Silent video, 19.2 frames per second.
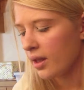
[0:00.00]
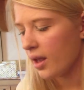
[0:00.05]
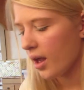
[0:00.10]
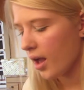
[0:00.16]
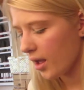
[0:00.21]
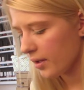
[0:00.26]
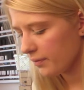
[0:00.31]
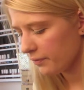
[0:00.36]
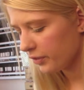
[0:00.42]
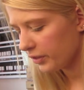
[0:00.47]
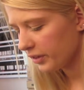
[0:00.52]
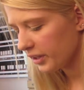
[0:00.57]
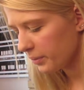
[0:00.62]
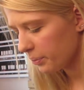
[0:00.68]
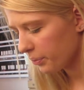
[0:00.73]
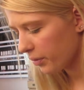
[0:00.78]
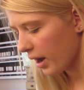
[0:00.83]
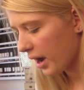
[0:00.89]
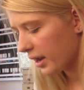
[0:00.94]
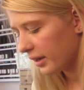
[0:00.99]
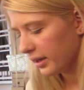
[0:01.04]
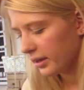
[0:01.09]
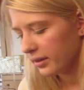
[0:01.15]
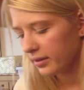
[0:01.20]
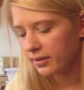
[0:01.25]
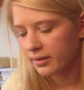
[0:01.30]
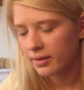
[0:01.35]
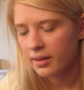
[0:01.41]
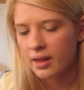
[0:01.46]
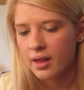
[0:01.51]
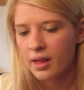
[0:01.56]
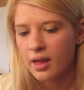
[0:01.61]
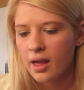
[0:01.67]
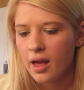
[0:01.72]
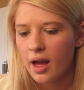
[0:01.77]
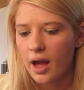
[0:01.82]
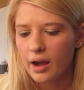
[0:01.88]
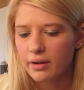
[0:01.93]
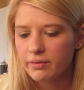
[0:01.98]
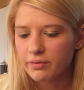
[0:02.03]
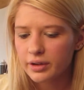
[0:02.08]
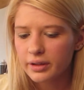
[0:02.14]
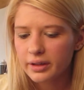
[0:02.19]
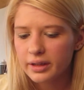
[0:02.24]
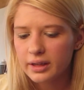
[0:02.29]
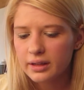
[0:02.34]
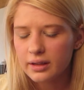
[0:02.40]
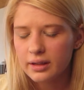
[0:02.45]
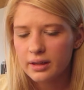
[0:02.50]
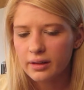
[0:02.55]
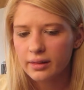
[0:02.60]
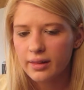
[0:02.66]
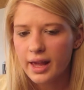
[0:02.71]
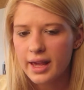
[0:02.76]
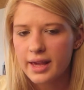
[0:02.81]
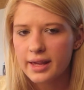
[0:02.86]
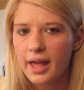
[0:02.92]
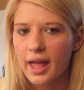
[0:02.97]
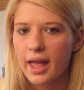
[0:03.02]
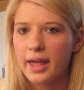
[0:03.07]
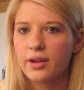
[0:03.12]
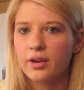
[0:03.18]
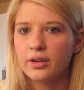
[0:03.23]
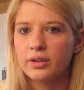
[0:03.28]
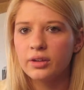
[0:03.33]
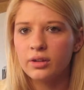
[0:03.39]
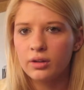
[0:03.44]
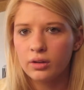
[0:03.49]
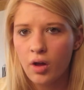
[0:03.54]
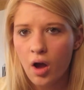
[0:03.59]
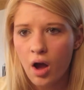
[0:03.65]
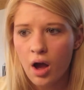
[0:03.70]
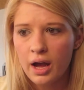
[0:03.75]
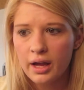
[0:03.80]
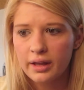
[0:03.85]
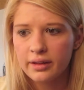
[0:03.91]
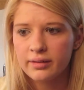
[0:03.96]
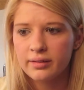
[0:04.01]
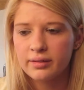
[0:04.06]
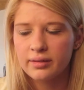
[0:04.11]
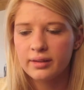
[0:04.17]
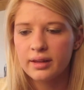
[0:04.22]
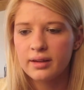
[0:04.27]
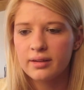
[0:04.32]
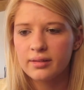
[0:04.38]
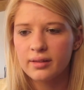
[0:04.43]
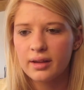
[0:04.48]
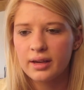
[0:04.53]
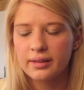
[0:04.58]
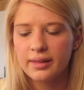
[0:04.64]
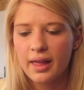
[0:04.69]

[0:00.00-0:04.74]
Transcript: For lip products, I really like a good gloss, things like